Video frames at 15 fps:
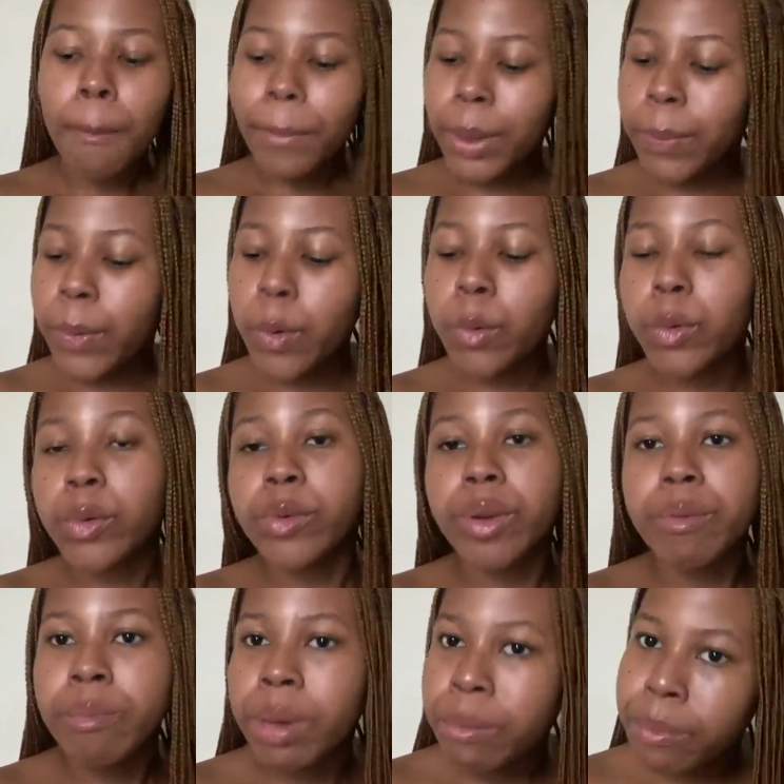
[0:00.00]
People will
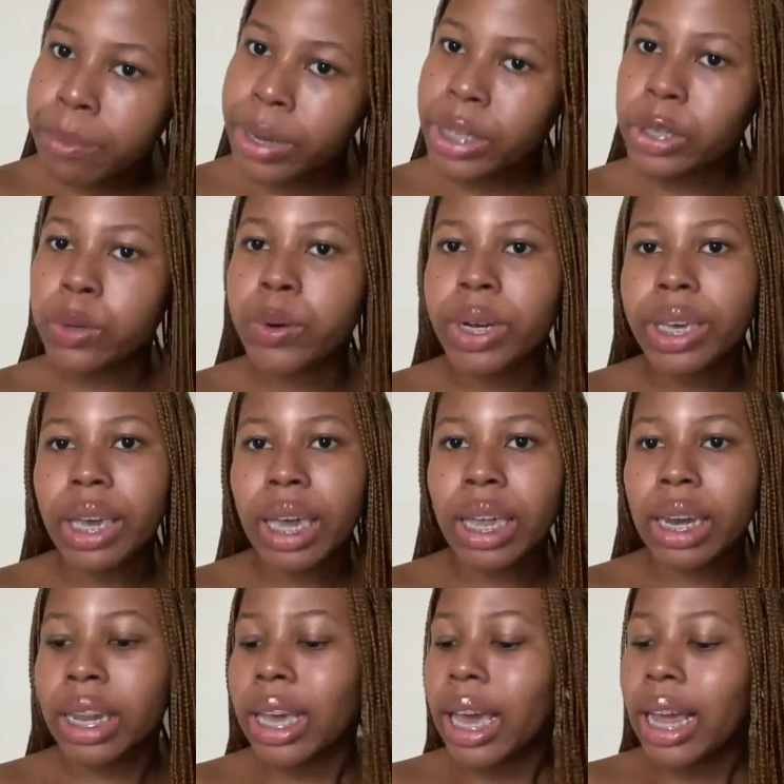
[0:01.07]
remember you
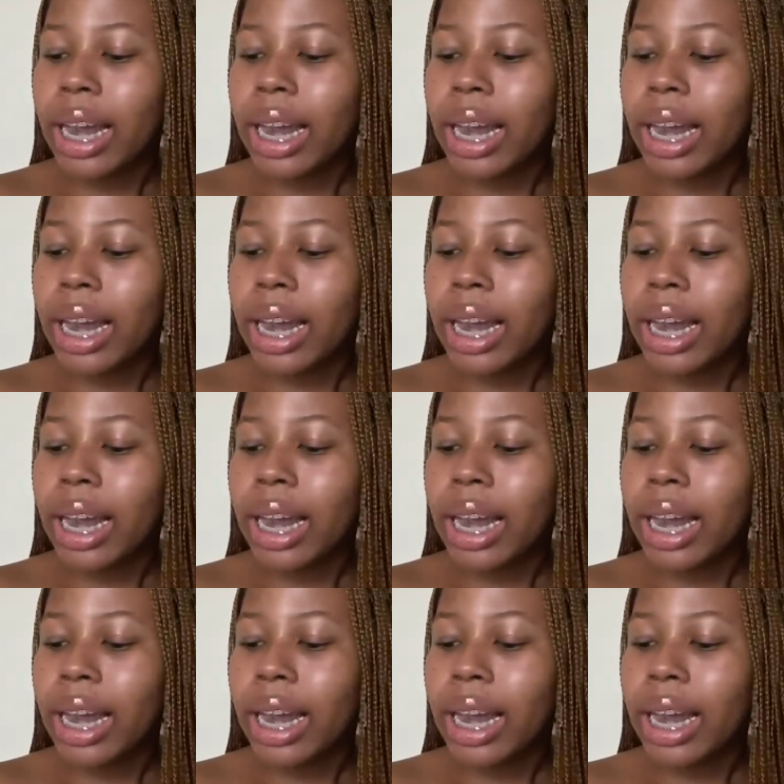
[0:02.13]
again.